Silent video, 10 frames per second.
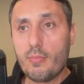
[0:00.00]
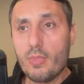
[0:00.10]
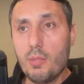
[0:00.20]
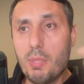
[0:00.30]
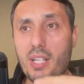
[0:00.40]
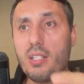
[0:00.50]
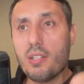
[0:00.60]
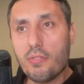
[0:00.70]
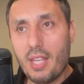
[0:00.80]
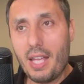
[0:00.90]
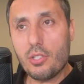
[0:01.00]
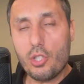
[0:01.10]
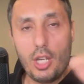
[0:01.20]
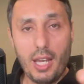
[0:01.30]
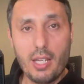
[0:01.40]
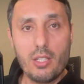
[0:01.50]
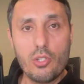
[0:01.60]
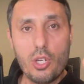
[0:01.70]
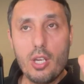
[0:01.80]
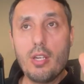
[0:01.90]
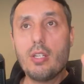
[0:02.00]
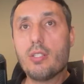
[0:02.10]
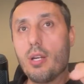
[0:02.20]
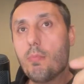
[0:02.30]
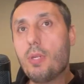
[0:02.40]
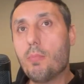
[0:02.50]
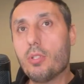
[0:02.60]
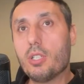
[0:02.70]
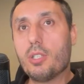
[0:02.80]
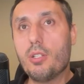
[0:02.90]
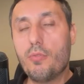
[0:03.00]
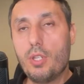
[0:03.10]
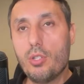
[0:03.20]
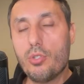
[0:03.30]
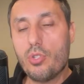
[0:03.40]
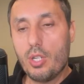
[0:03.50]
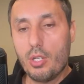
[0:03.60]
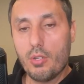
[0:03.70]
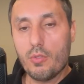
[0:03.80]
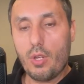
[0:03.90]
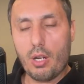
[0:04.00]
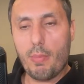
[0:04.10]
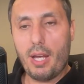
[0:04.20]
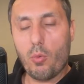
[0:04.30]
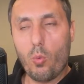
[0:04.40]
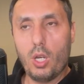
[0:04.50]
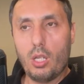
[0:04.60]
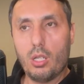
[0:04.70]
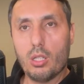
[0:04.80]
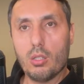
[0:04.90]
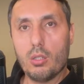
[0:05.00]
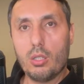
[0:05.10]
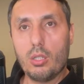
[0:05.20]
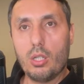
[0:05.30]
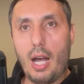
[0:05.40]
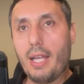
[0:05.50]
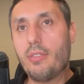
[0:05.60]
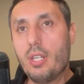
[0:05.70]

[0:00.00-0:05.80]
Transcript: Because of that change, some people got confused, thought about, well, I think